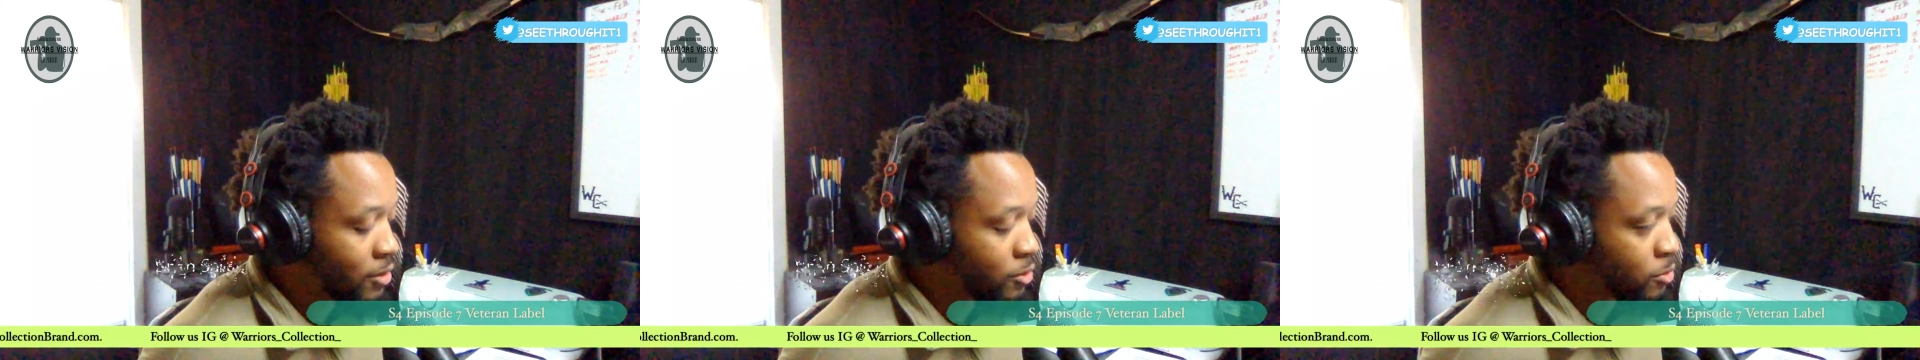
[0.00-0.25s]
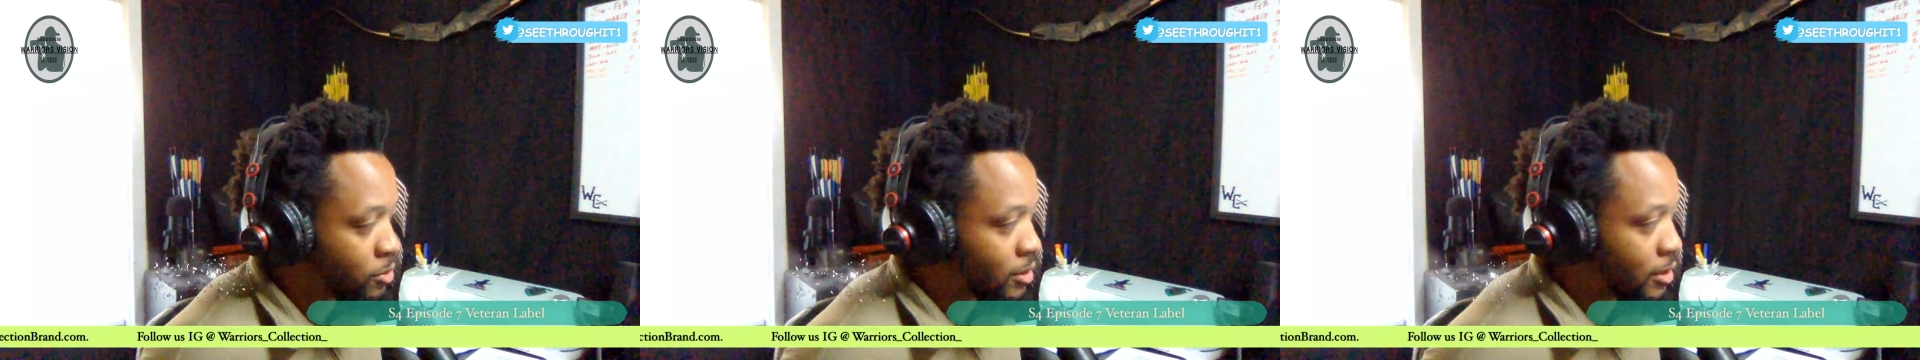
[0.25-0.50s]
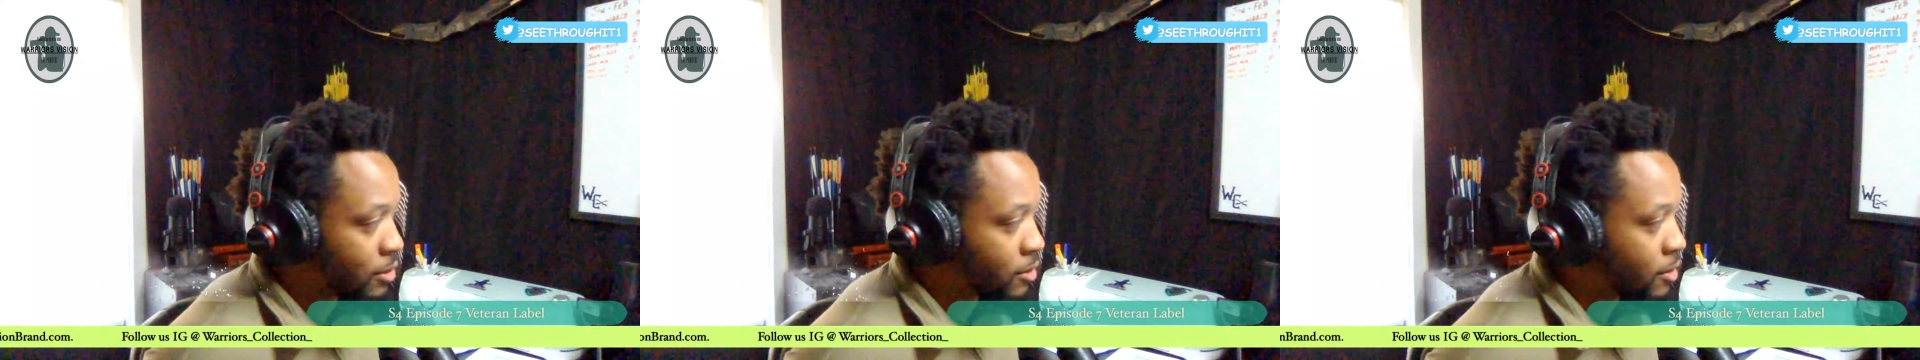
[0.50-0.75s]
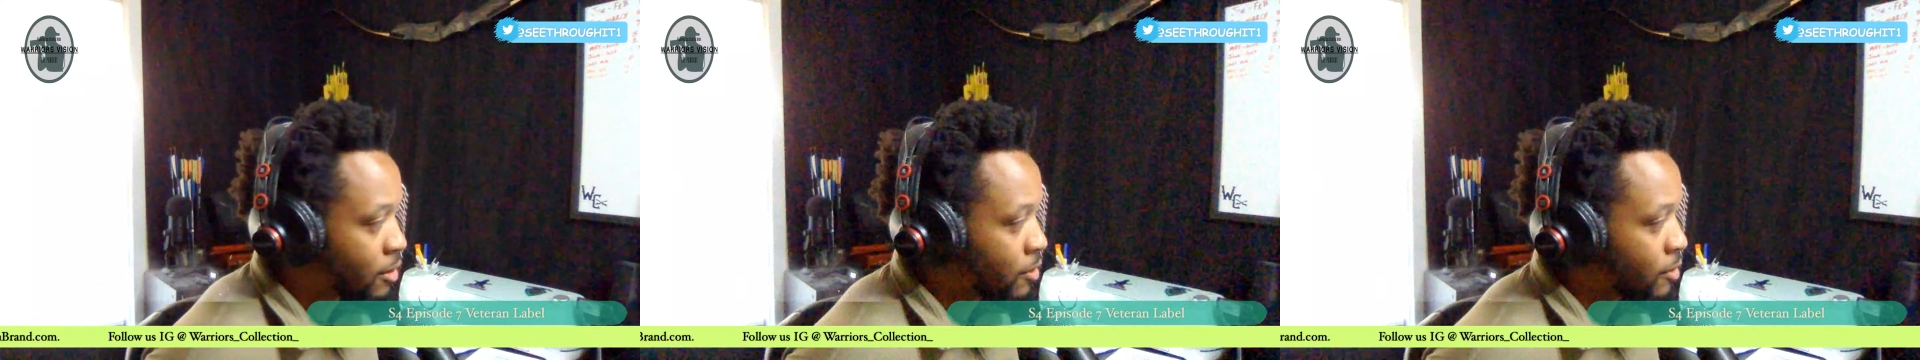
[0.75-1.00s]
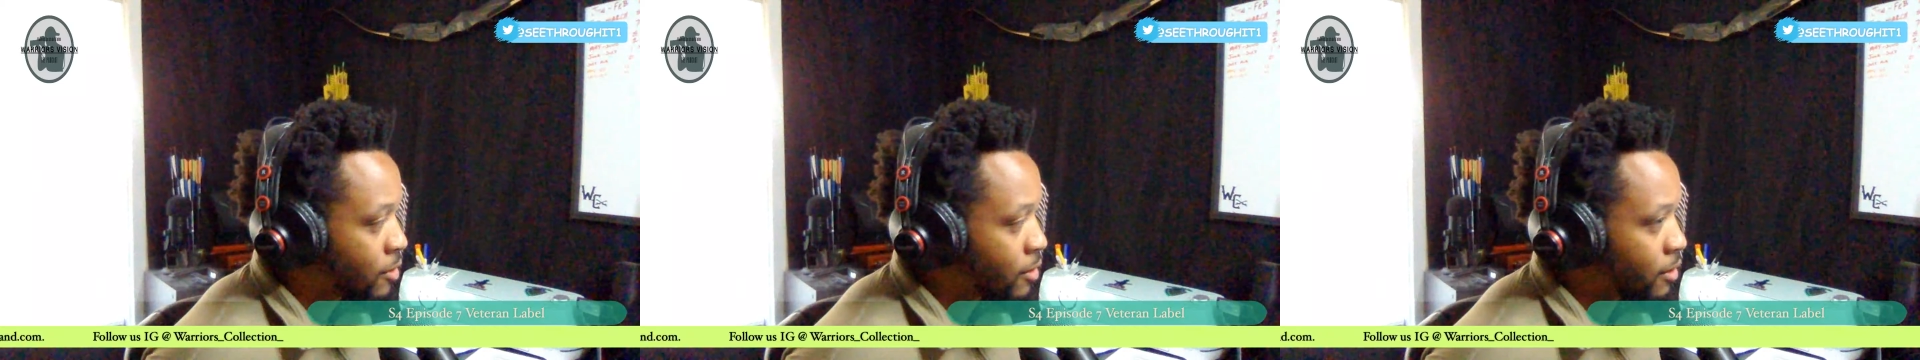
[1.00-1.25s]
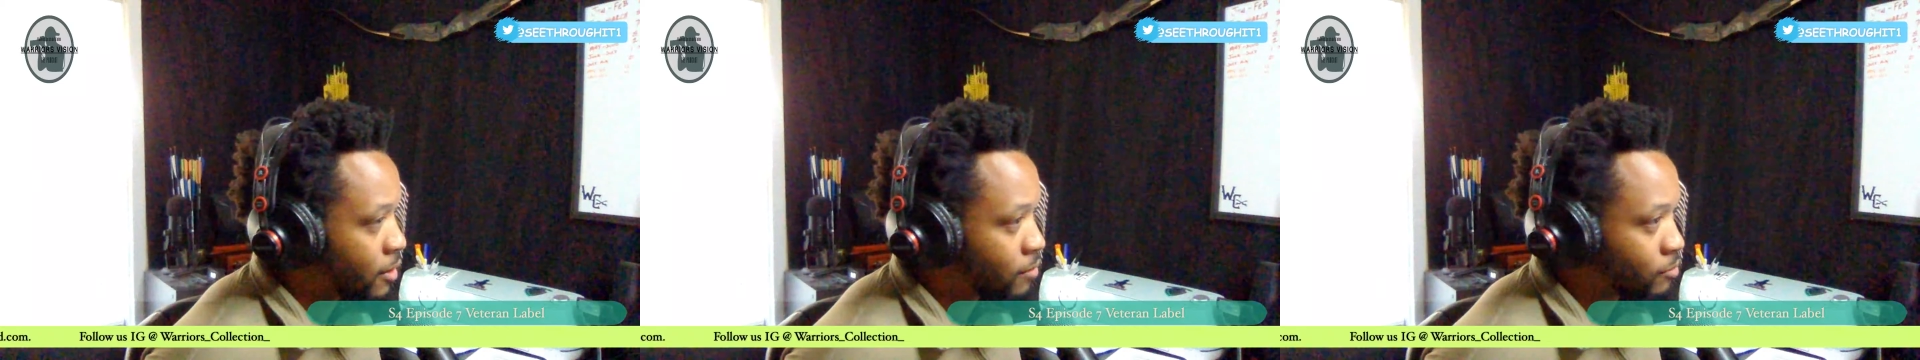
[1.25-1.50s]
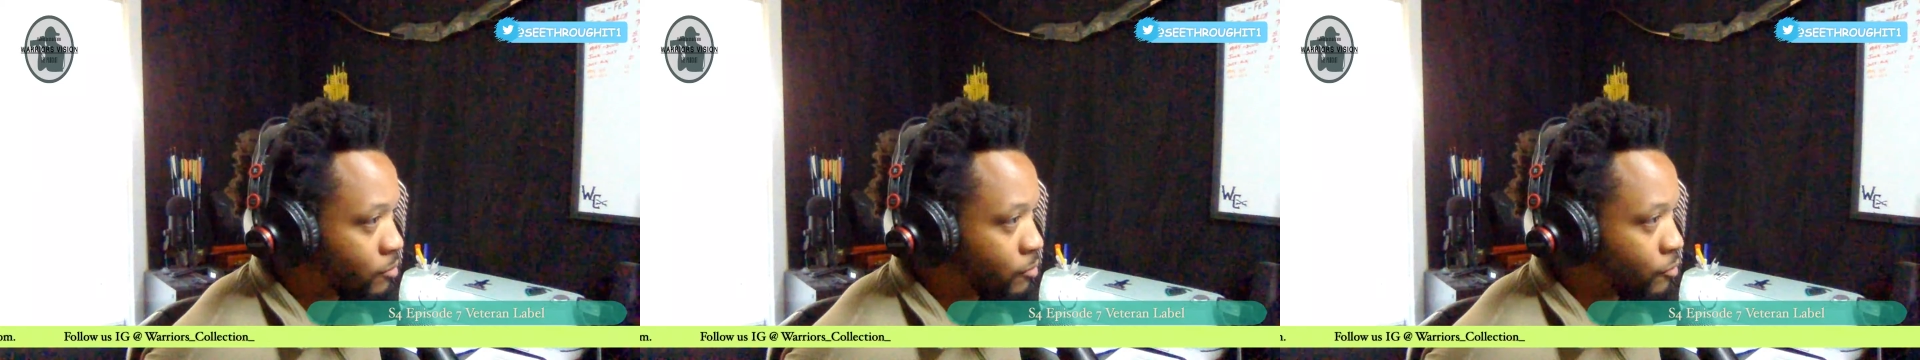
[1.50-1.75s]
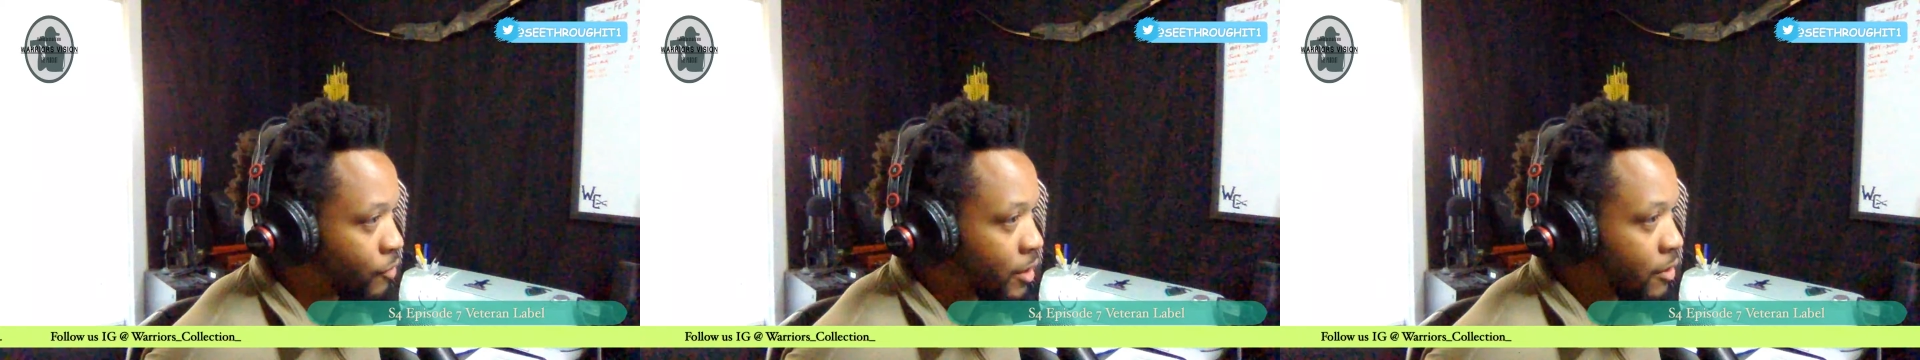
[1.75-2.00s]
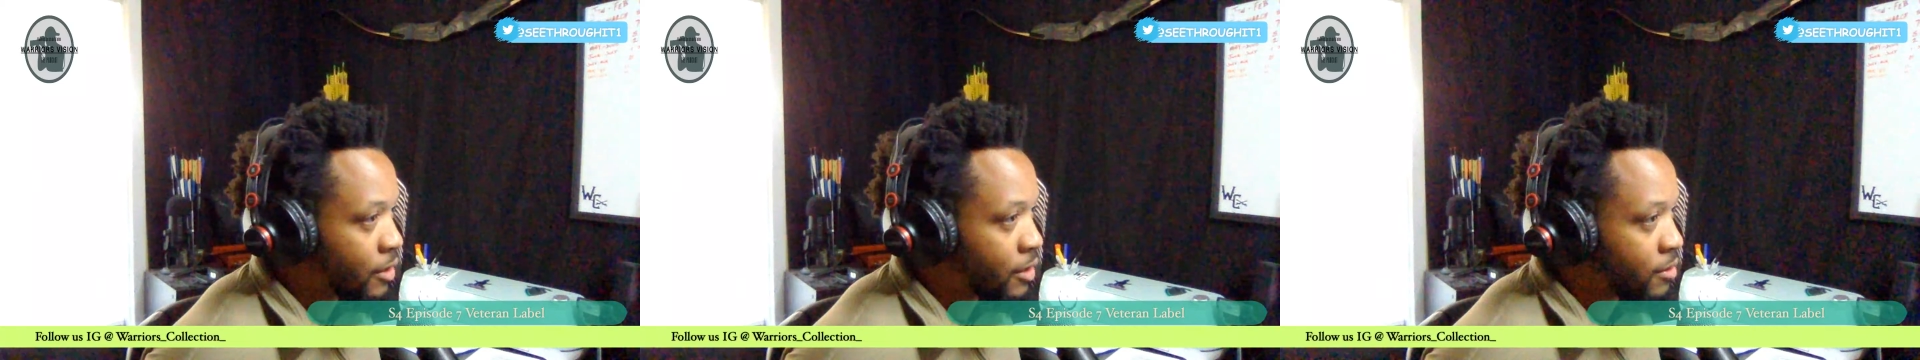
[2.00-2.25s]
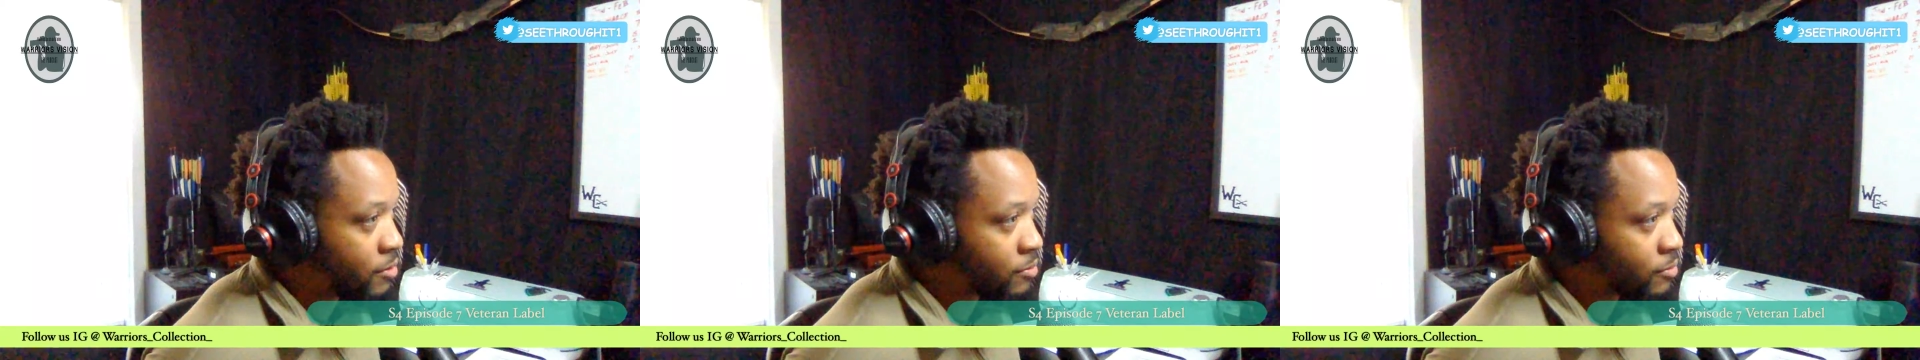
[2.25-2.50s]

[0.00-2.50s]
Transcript: newsletter very